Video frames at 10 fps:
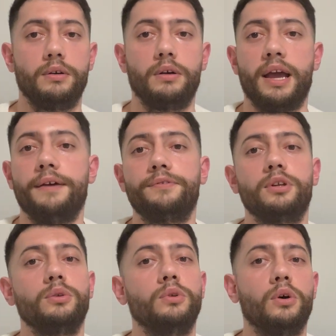After
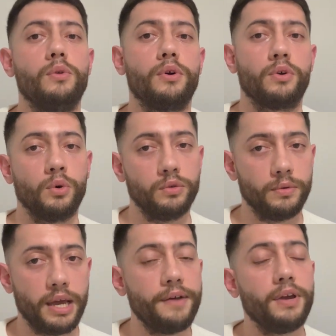you know the road,
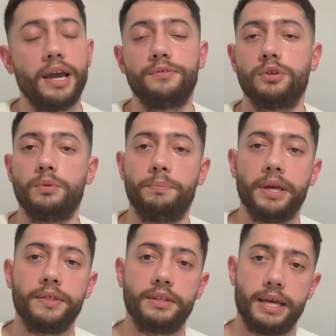after you
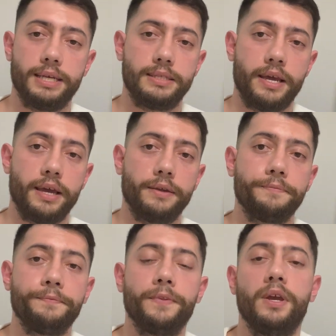pick the tech stack,
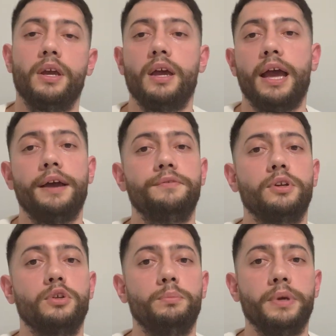after
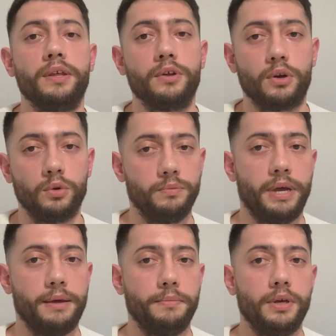you pick the roadmap,